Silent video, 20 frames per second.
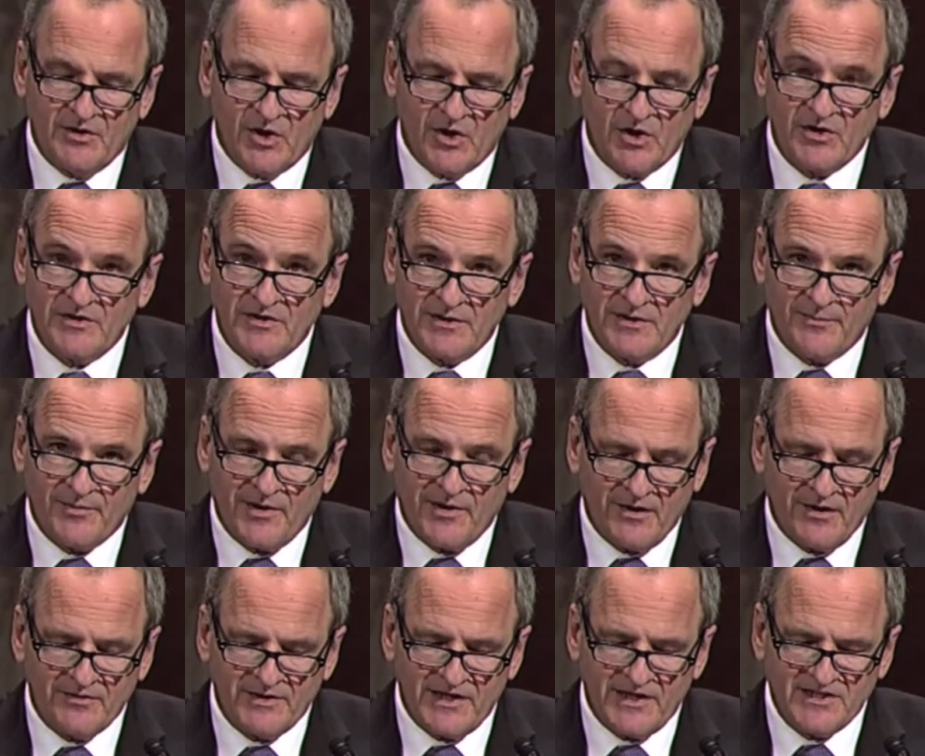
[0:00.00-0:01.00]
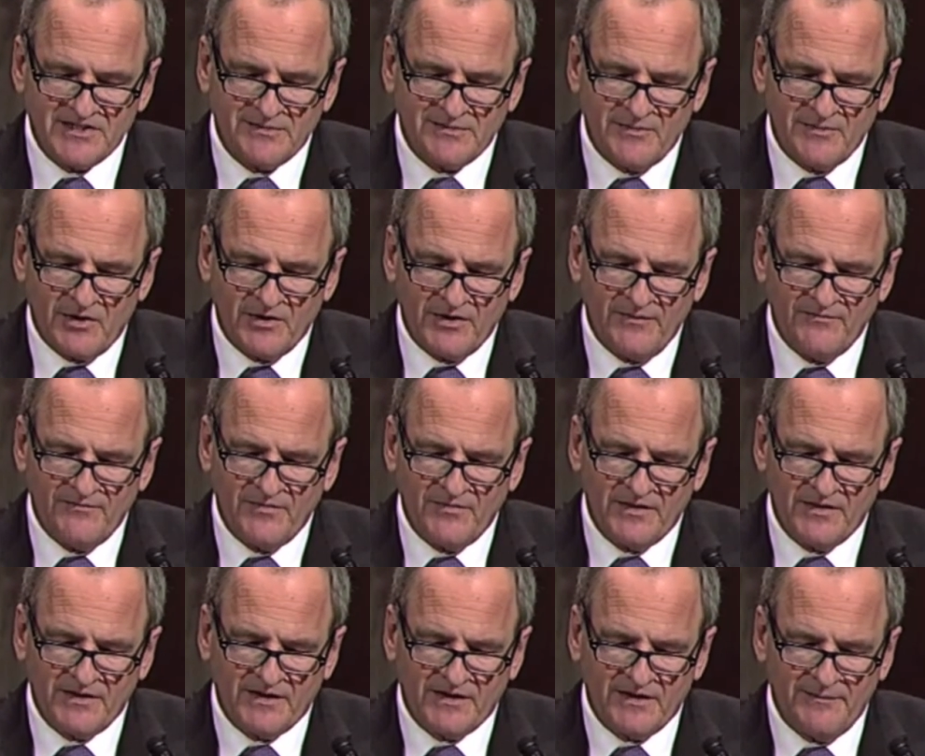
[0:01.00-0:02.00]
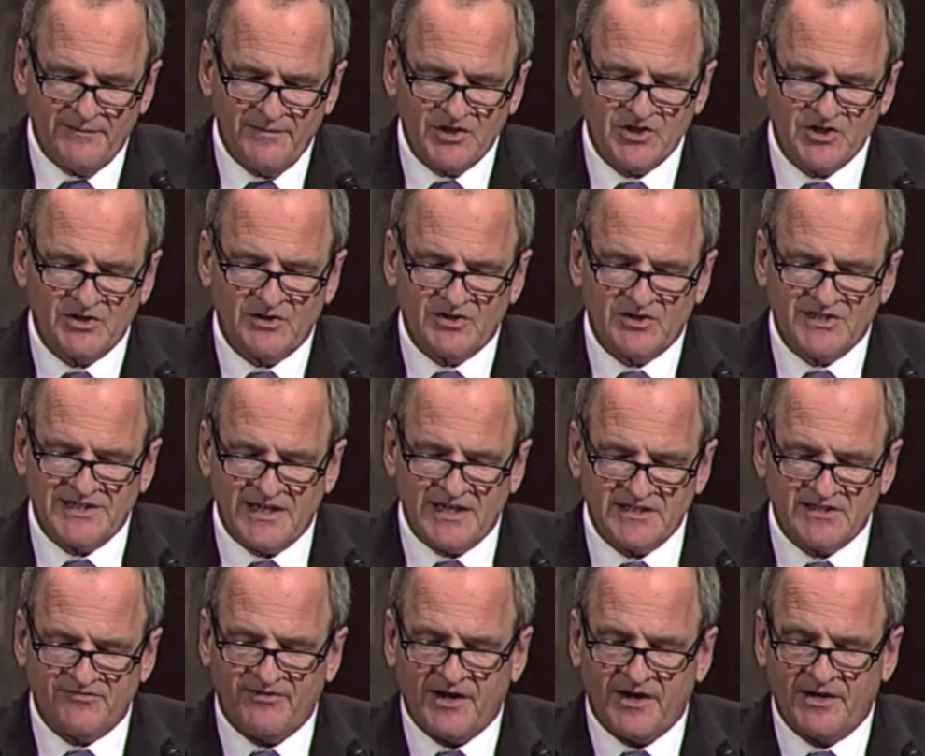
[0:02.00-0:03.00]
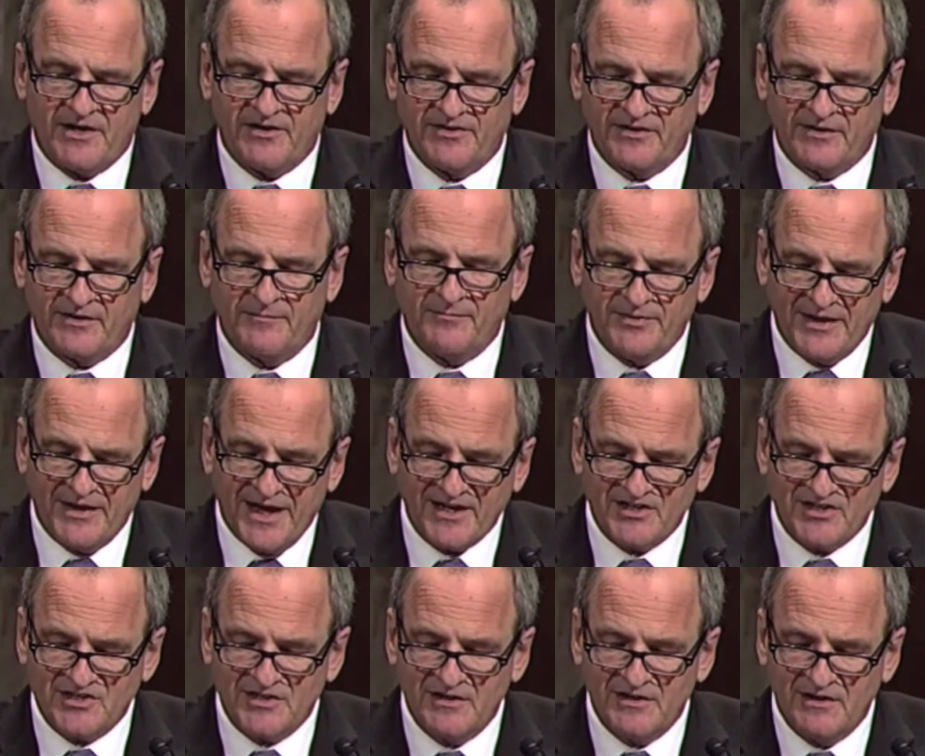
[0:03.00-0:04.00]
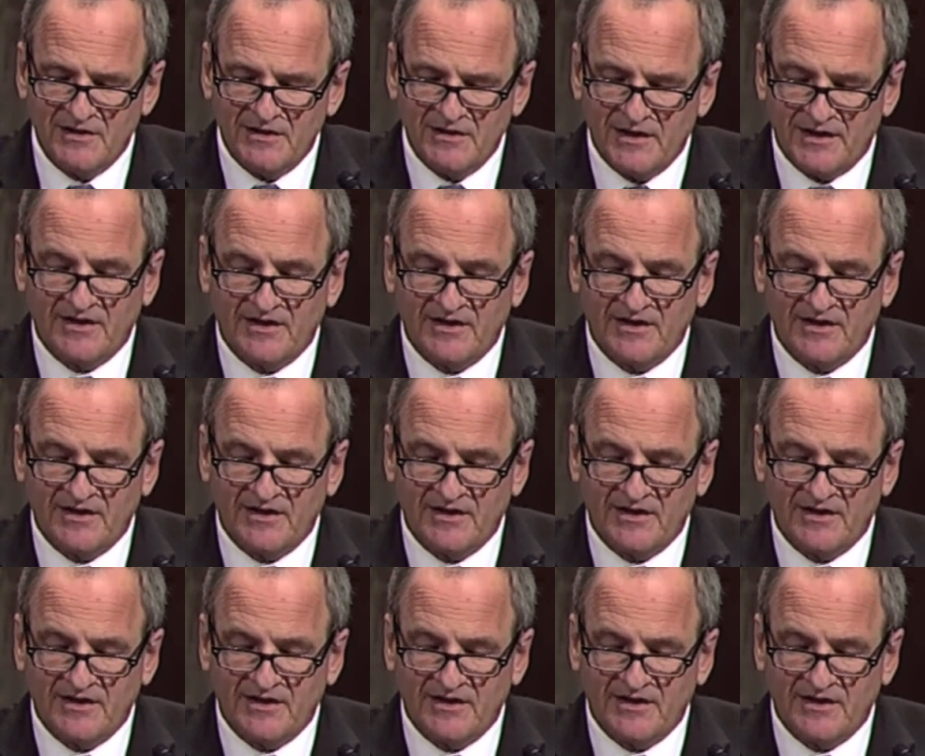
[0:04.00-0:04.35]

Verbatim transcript: You heard in the prior testimony the commissioners testified to the complex